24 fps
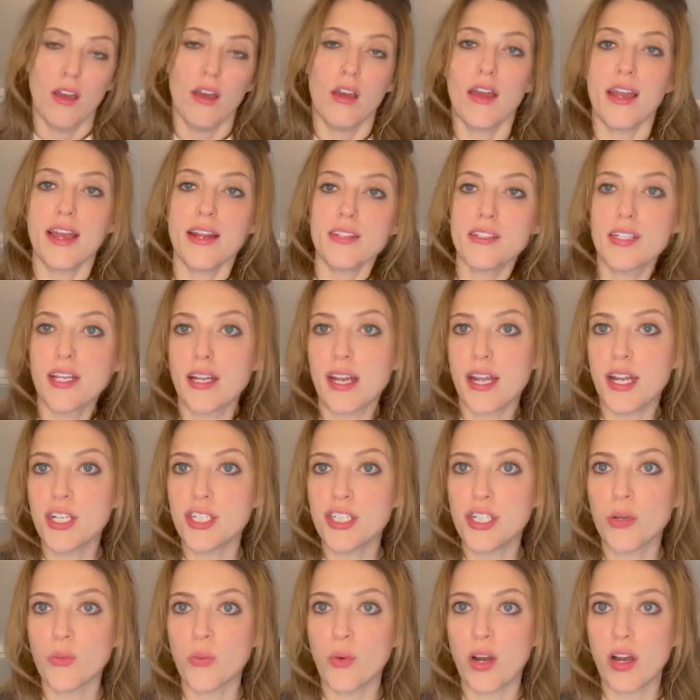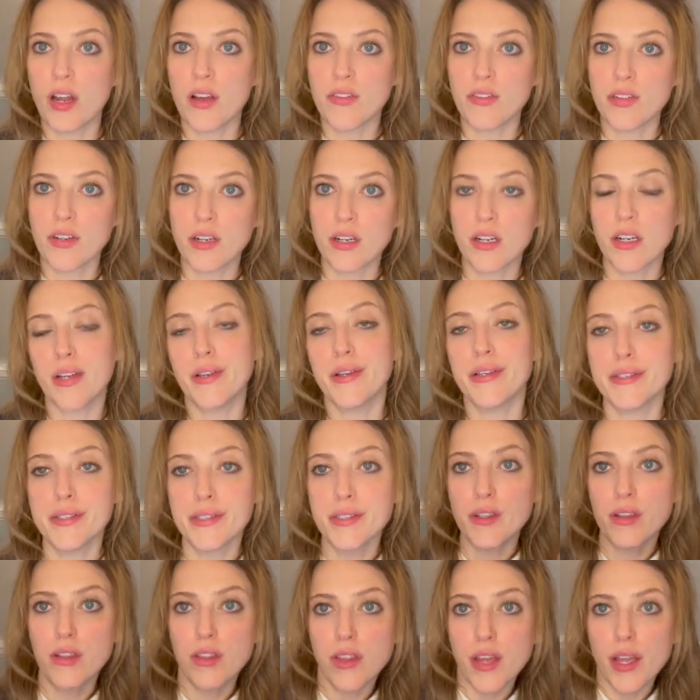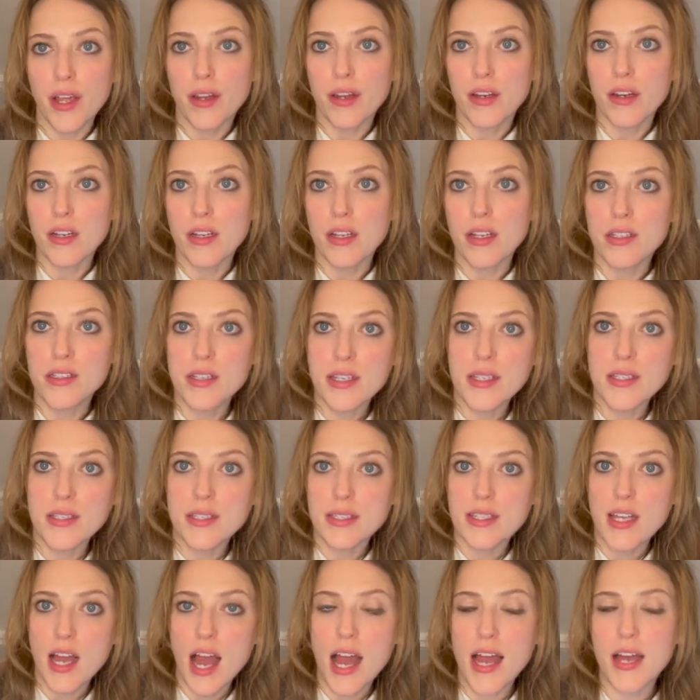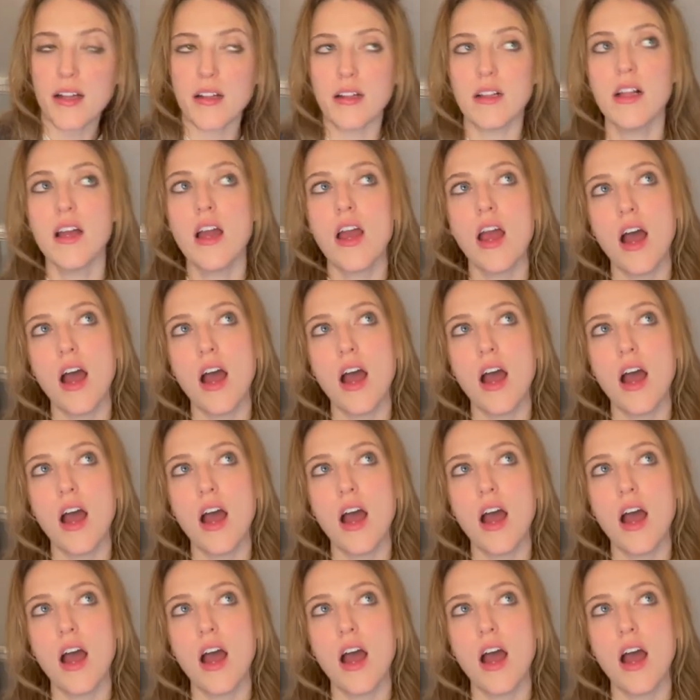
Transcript: intonation, whatever, is Lin. It's his style.